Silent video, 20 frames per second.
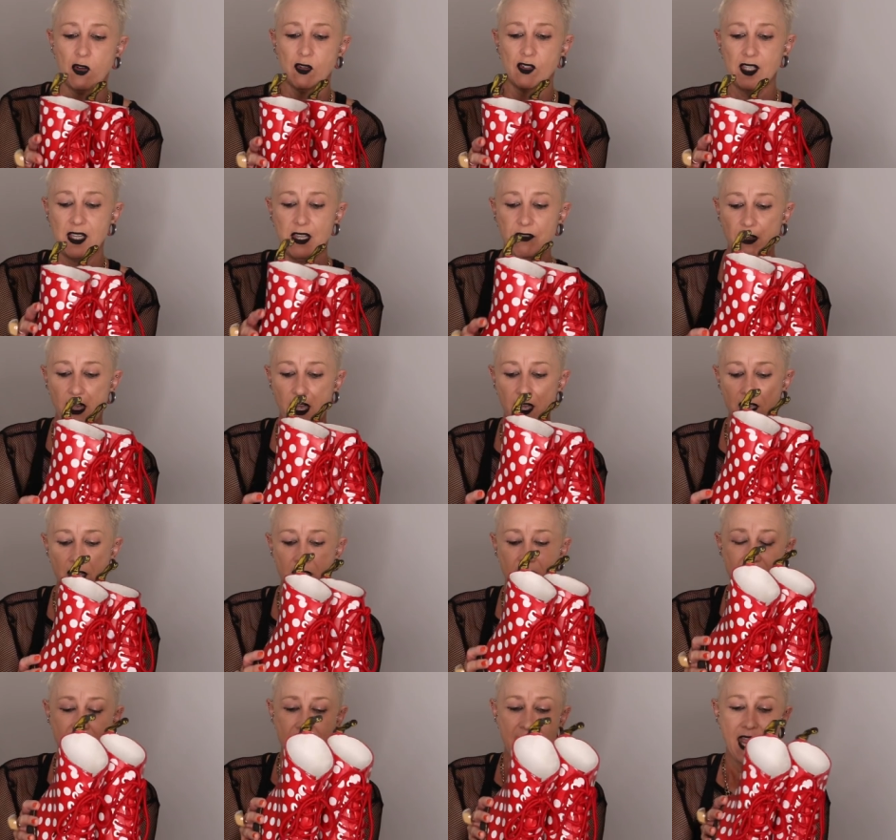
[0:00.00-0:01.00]
socks ever
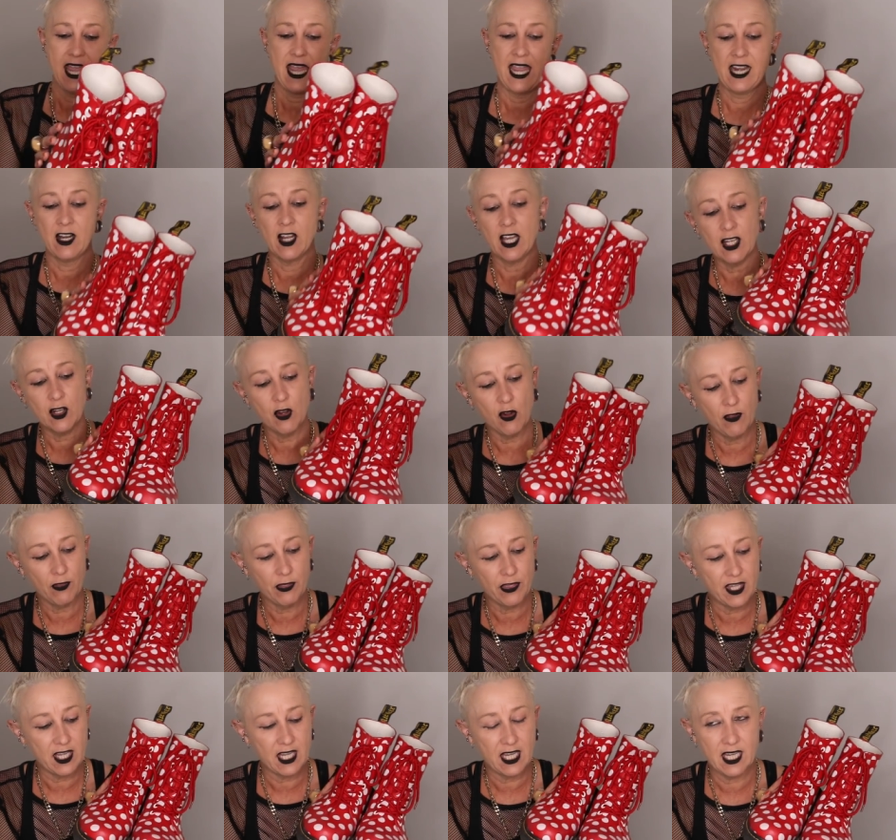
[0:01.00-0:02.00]
and I
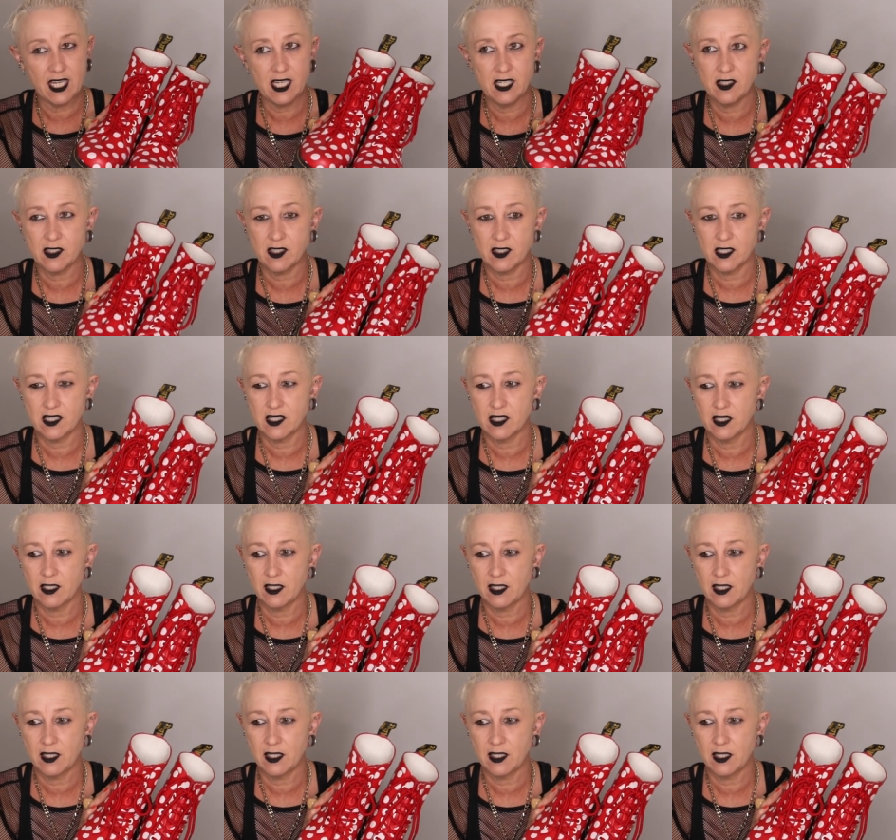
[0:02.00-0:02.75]
got these